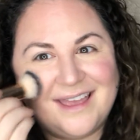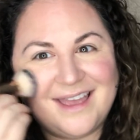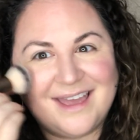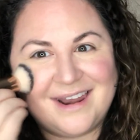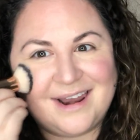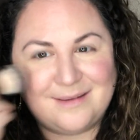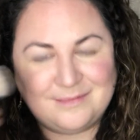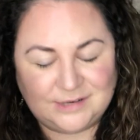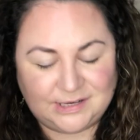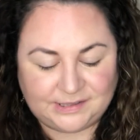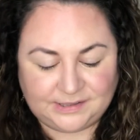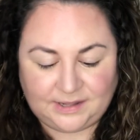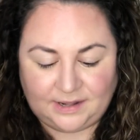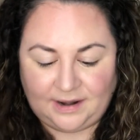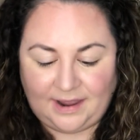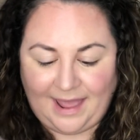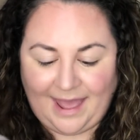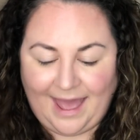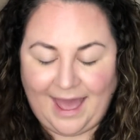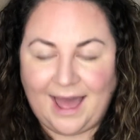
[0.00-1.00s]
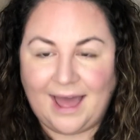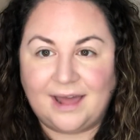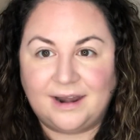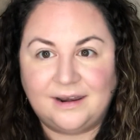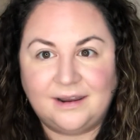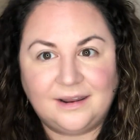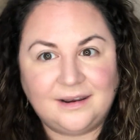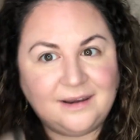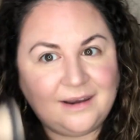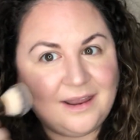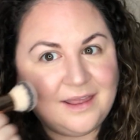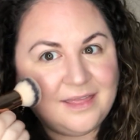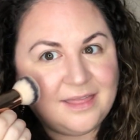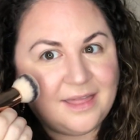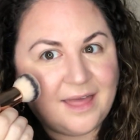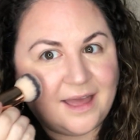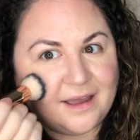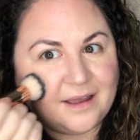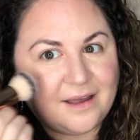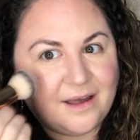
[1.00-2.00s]
And I'm just gonna add in
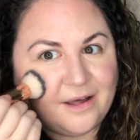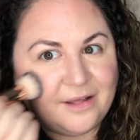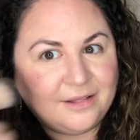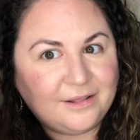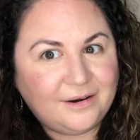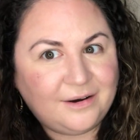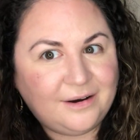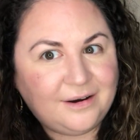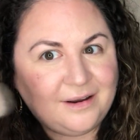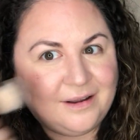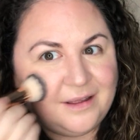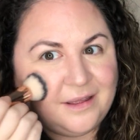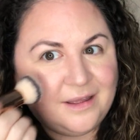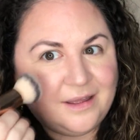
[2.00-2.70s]
that color